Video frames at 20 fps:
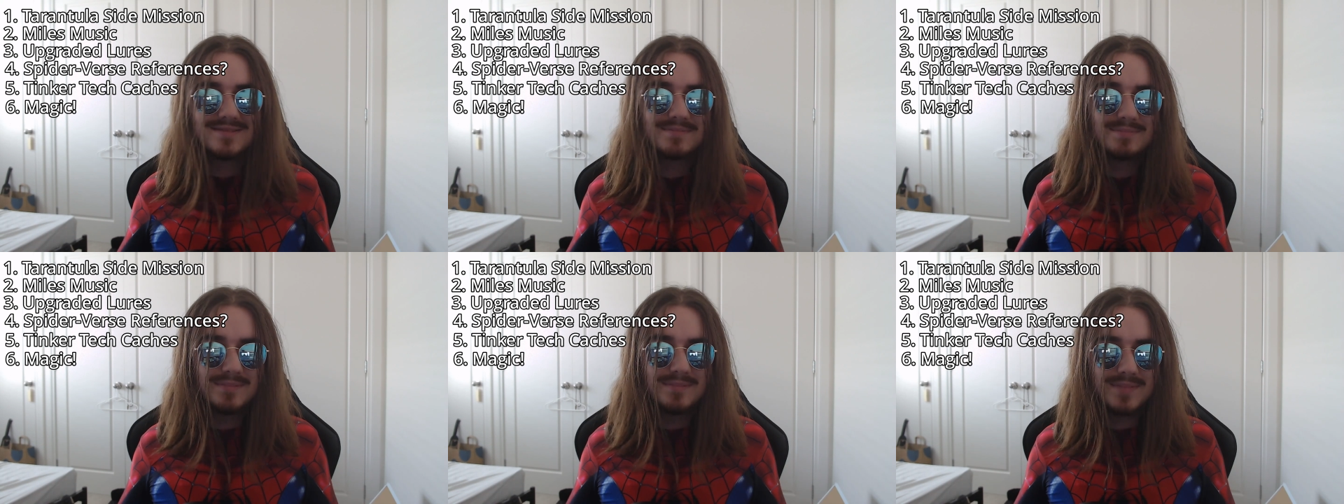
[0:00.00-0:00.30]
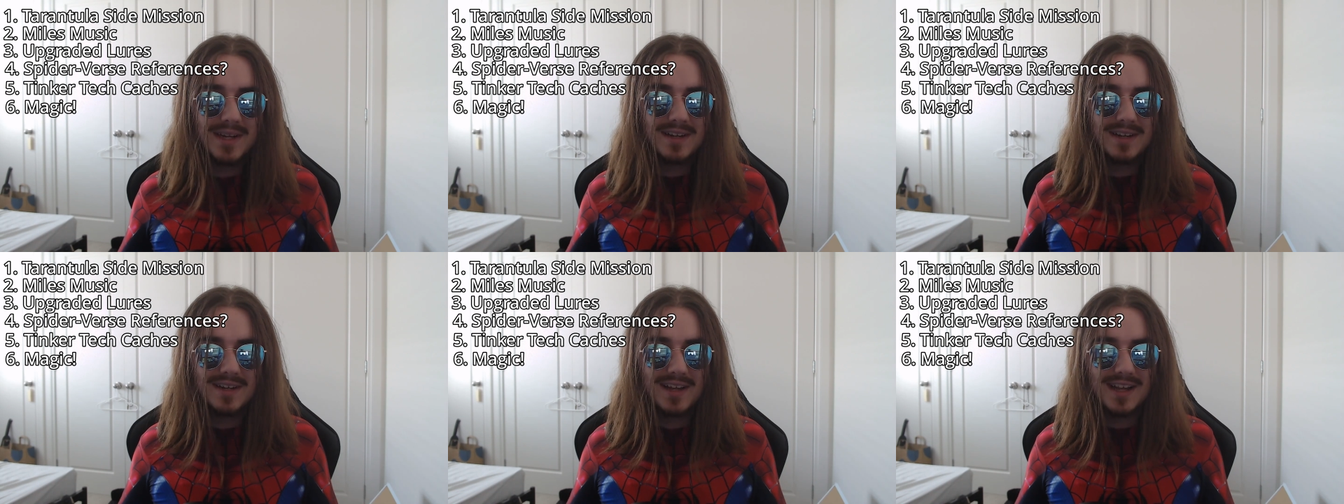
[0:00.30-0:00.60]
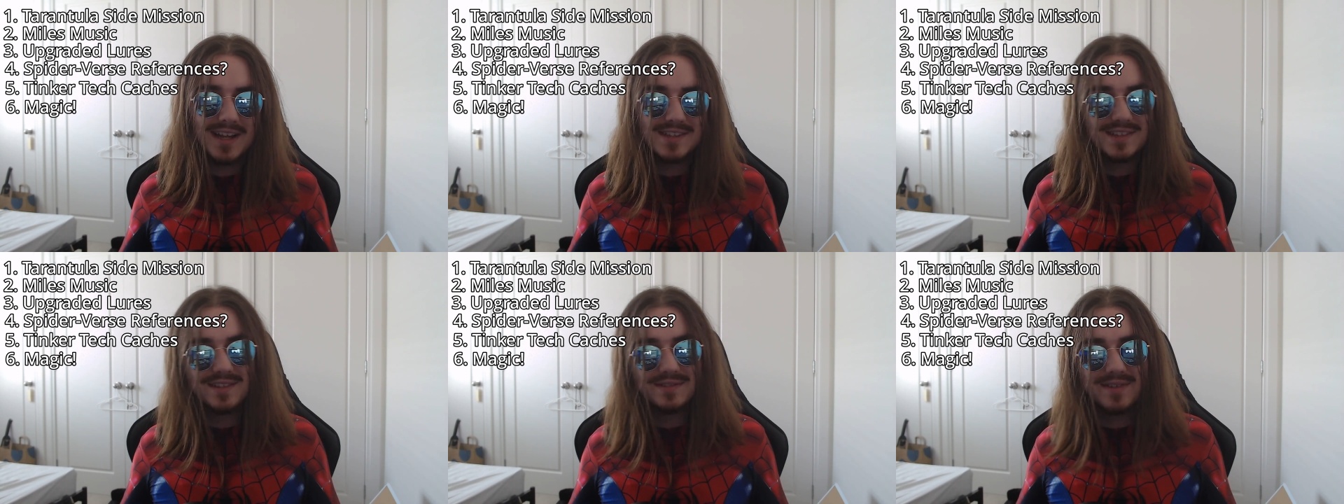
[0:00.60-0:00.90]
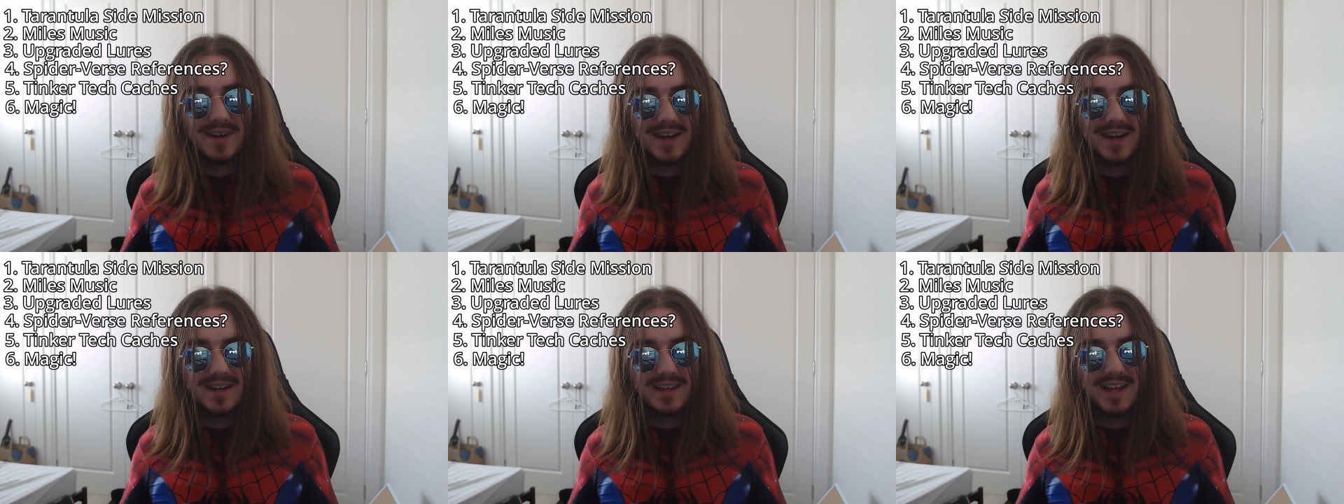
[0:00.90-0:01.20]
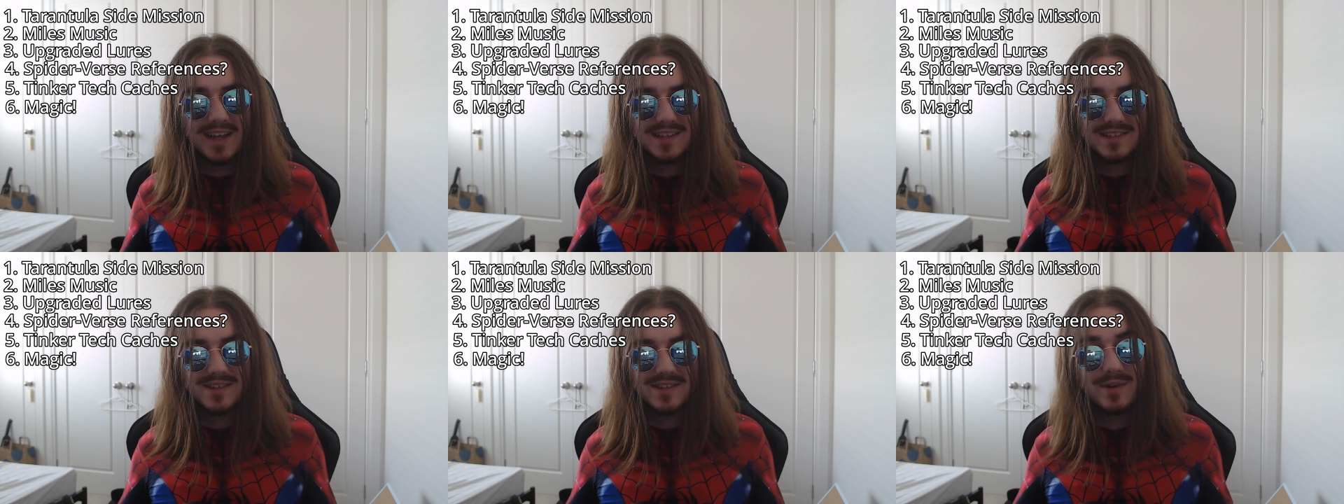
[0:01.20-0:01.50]
Peter has to fight
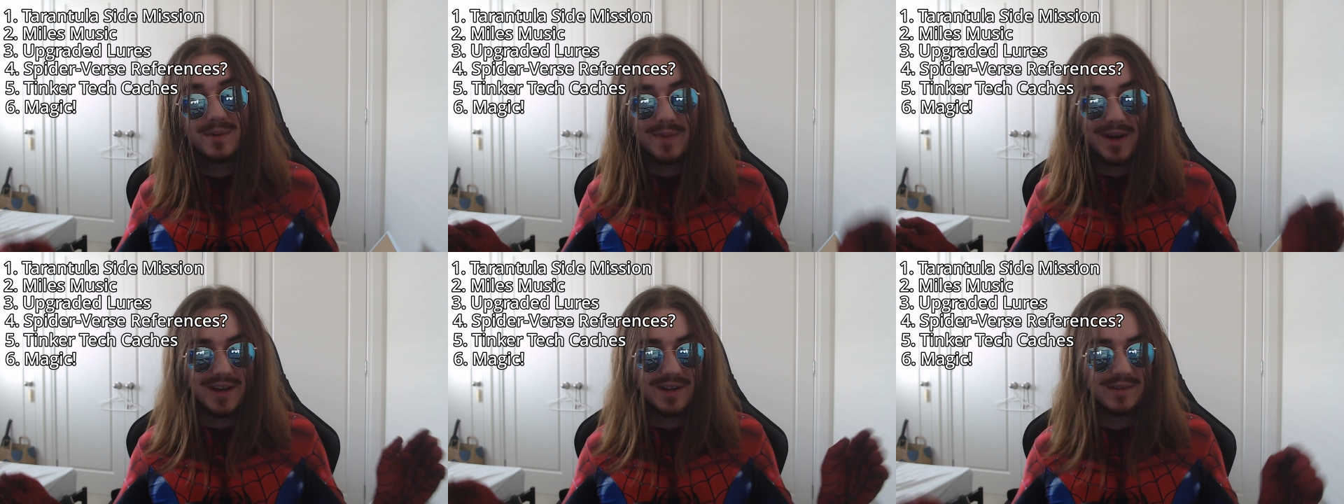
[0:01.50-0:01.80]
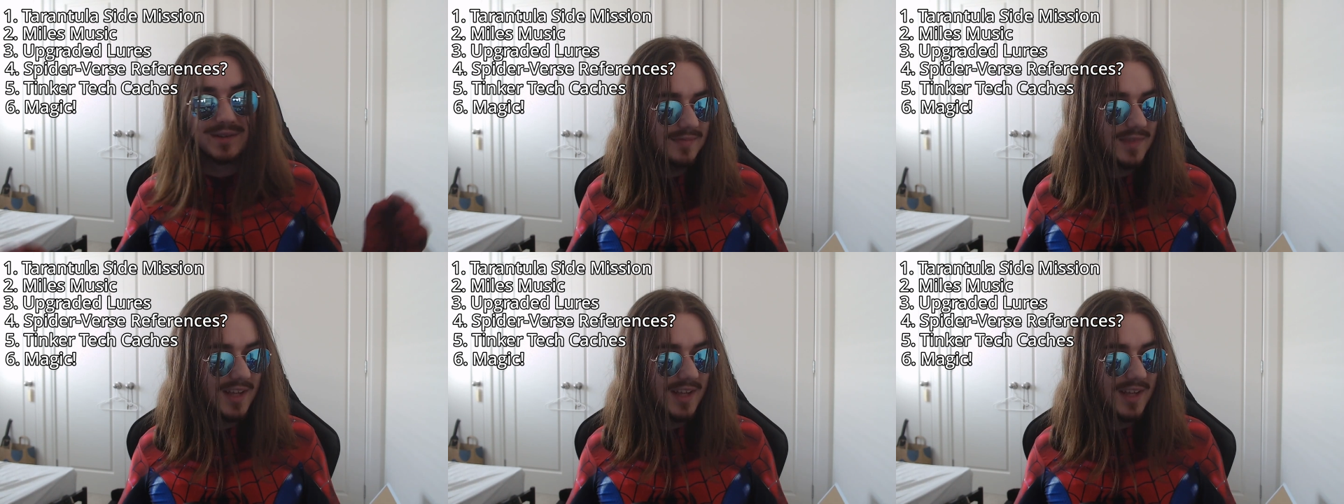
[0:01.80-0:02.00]
against, or Miles.